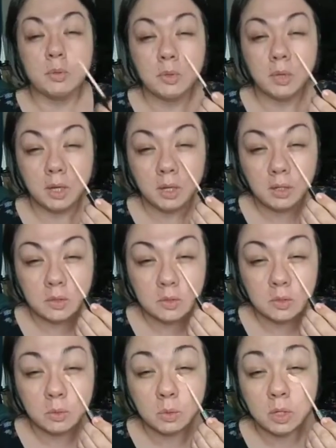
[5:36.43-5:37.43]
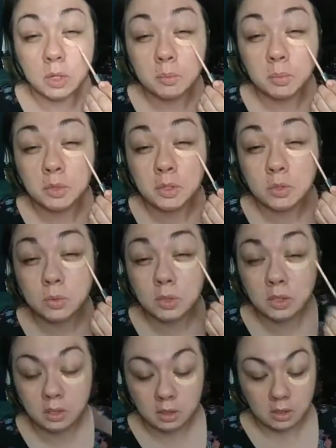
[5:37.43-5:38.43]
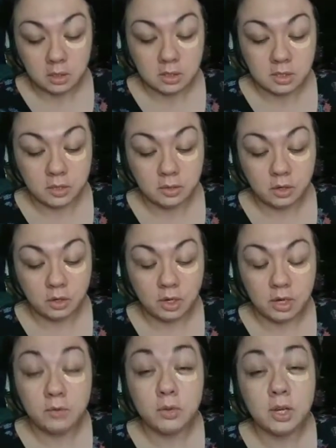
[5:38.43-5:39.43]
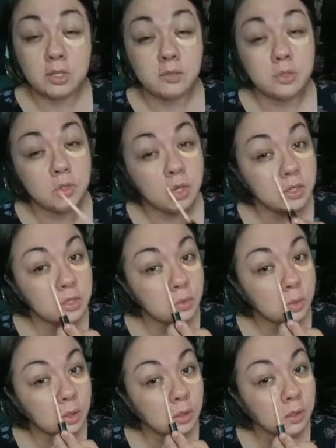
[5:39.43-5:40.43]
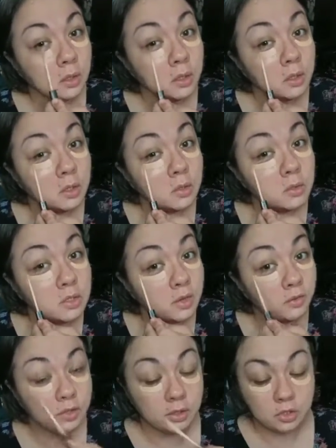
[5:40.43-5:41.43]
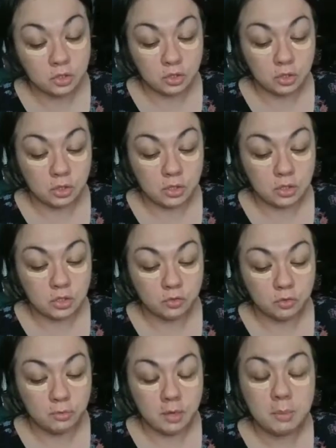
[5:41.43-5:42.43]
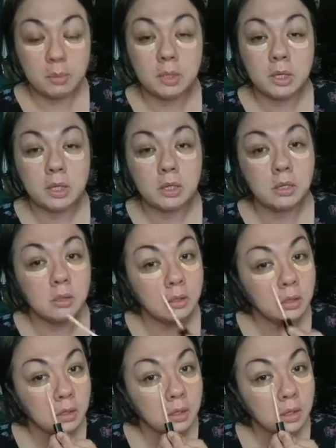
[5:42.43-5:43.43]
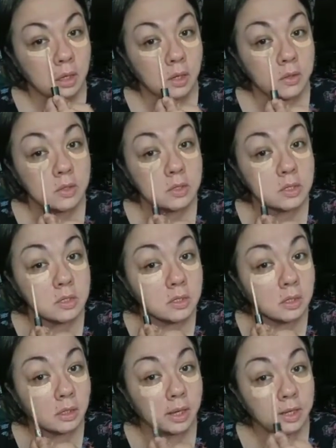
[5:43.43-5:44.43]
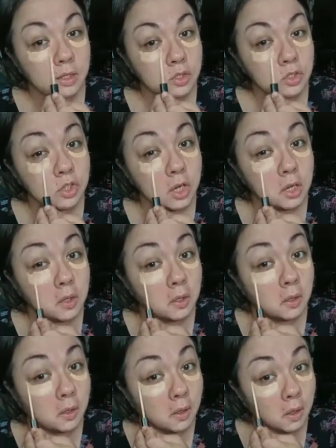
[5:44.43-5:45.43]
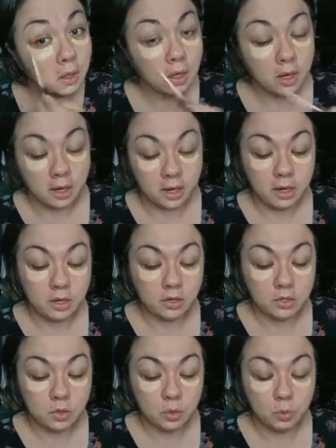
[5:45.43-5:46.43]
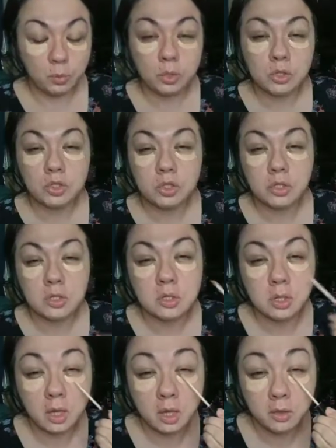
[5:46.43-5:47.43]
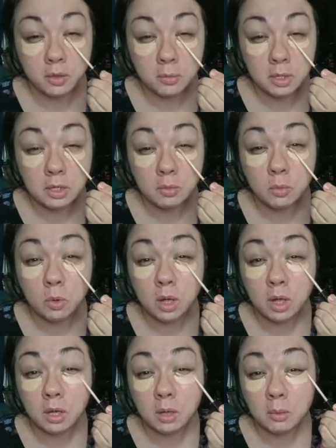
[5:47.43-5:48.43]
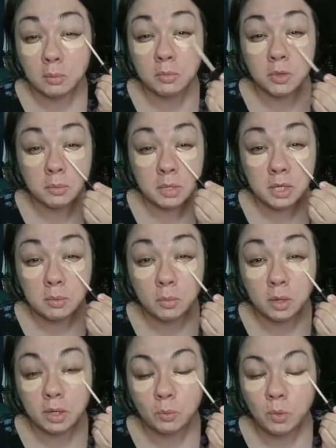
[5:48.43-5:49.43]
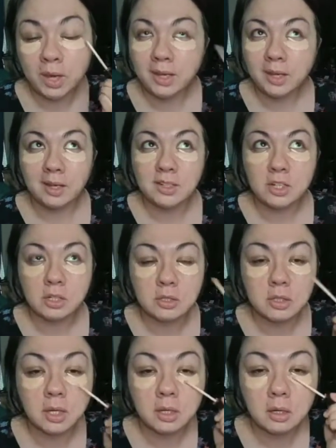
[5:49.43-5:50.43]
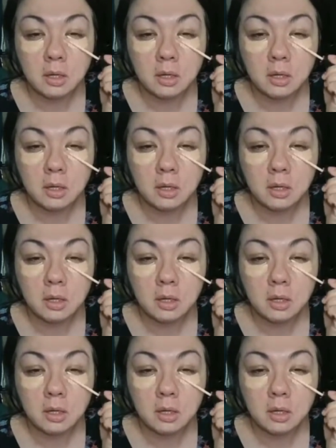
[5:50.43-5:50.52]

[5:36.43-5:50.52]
Okay, so we're gonna put this one down here. And if you guys haven't tried this one, you definitely should. This is from Maybelline, and this is in the lightest shade. I had also purchased uh, the medium one, the medium one. Why can't I talk today?